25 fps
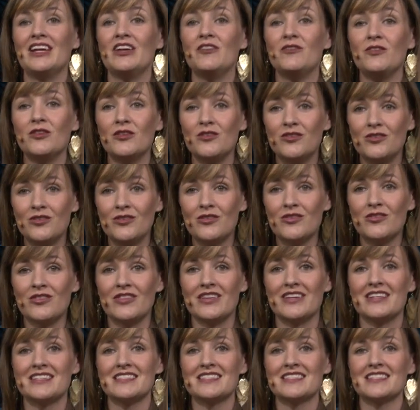If you do
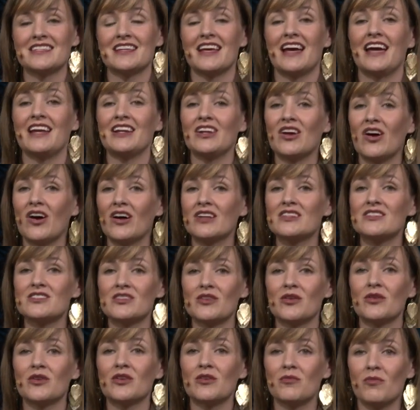this and God
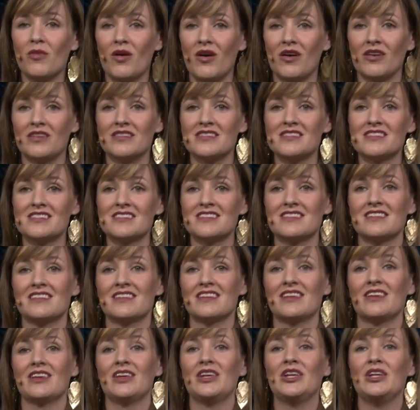so commands,
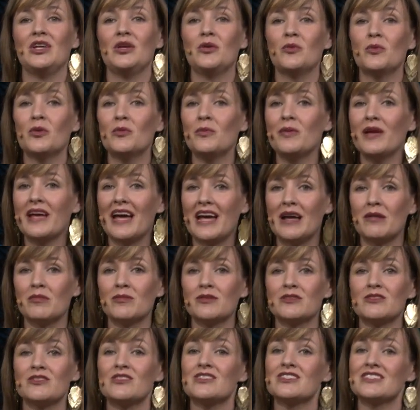you will be
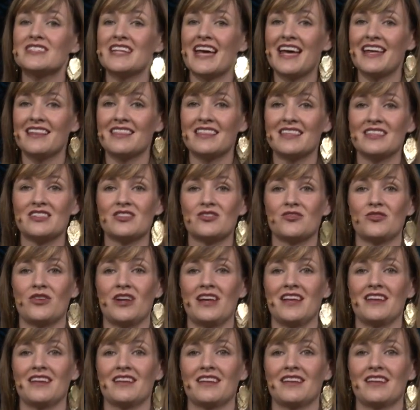able to stand the
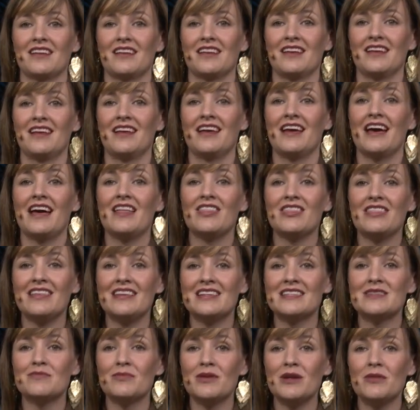strain and
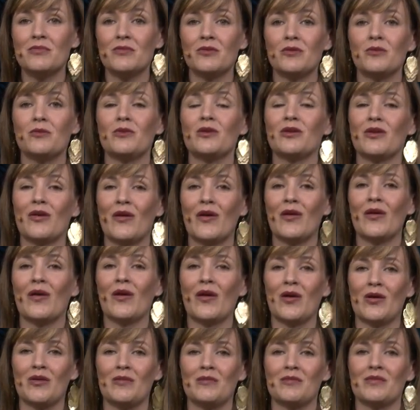these people will go
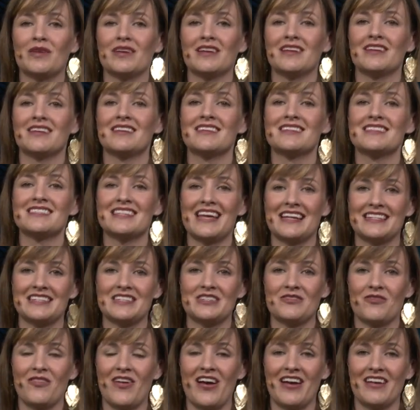home
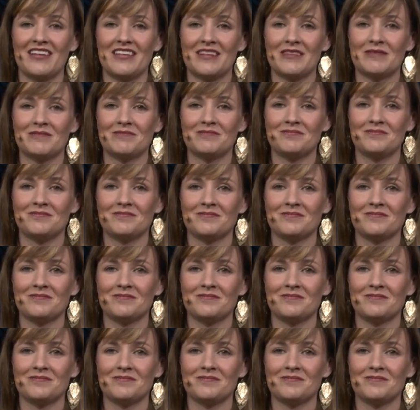satisfied."